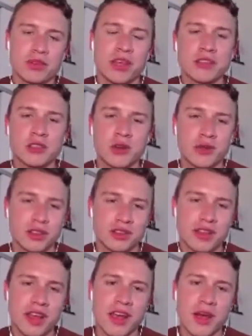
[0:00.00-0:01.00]
takes over
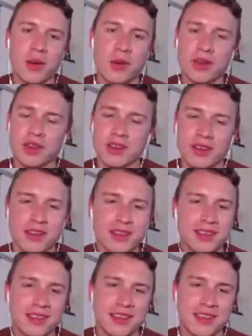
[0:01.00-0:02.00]
the town and
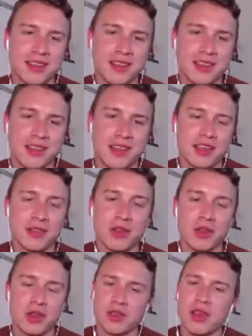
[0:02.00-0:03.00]
has
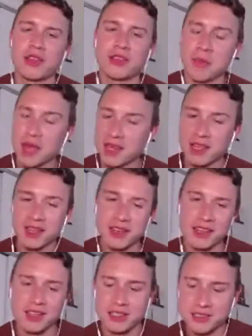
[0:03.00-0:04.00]
a bad
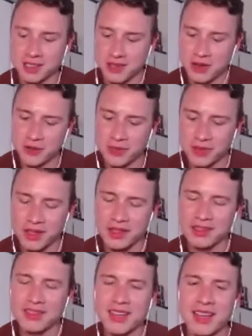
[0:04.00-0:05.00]
ending.
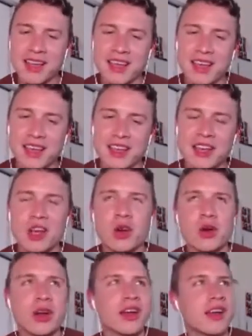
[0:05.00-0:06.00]
And
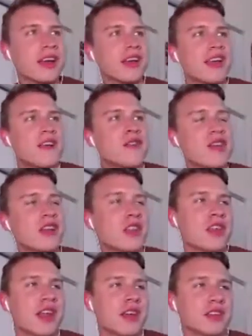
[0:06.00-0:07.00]
if
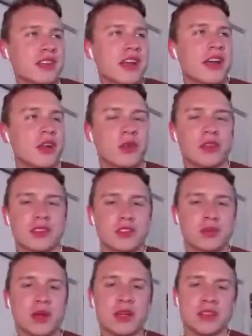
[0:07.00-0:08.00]
nothing else, I agree
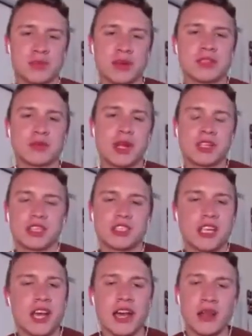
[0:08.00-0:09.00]
this is probably his best
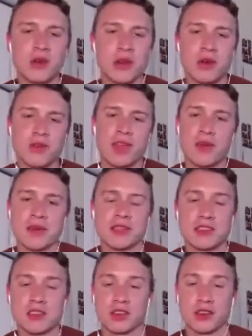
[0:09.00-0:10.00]
project yet. I don't know if that
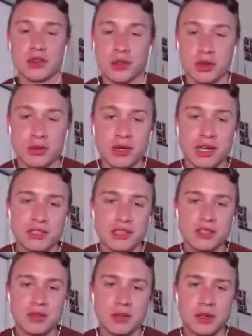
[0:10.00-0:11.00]
means it's a good
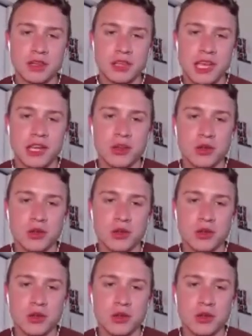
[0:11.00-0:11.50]
project, but I